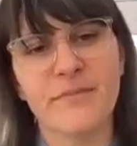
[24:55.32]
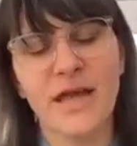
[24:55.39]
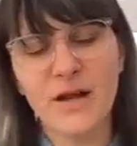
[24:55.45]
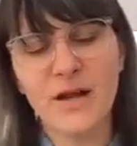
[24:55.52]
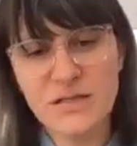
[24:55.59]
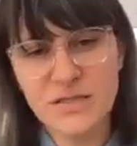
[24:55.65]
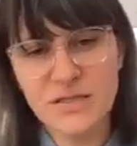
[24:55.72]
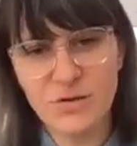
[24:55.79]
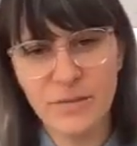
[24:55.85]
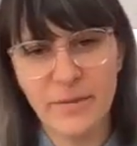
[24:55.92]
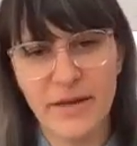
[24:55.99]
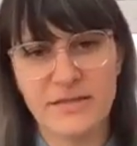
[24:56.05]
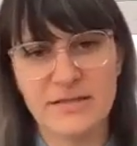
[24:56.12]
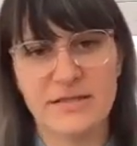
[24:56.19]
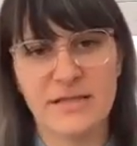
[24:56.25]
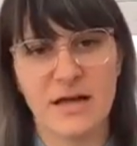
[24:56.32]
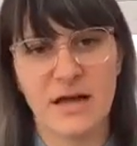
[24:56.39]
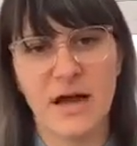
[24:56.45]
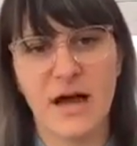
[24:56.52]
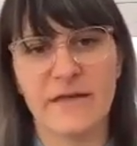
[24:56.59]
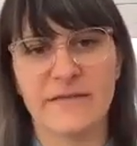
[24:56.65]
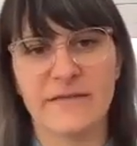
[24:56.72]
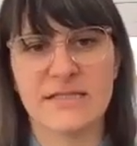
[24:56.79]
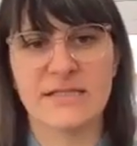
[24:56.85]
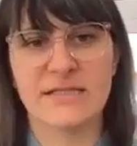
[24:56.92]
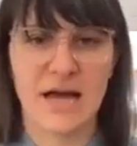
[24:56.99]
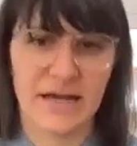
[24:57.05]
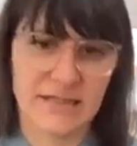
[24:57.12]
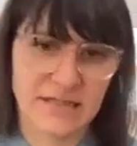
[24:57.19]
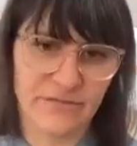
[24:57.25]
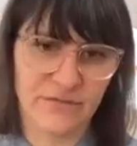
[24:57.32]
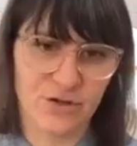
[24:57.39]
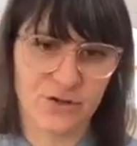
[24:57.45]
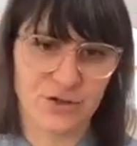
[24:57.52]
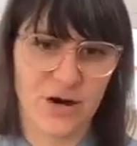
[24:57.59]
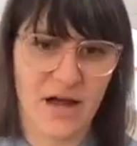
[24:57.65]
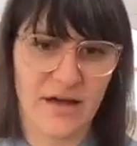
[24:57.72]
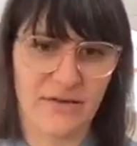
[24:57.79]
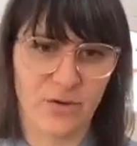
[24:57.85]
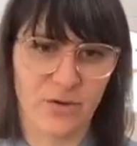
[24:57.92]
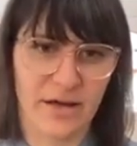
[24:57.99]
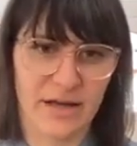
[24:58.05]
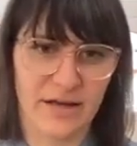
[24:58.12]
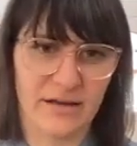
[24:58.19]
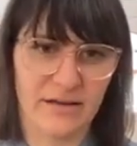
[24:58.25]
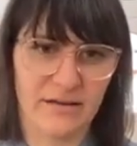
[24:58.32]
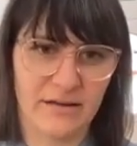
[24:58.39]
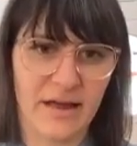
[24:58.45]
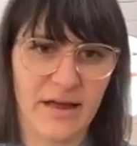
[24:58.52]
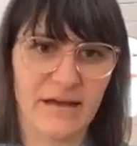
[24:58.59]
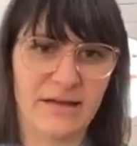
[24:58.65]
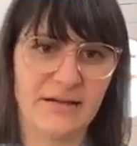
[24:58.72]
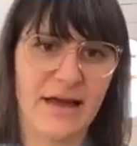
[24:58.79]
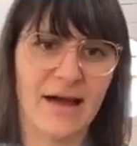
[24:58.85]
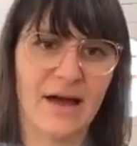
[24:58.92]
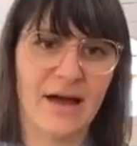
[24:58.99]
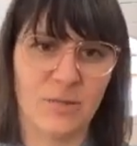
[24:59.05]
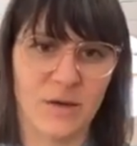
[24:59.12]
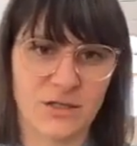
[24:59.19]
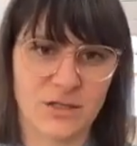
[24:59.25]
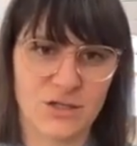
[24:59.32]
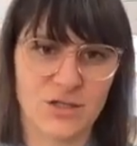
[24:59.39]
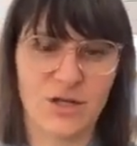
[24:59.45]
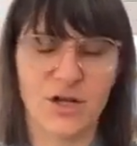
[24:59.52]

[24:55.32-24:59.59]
It also depends on the size of your driveway and how much,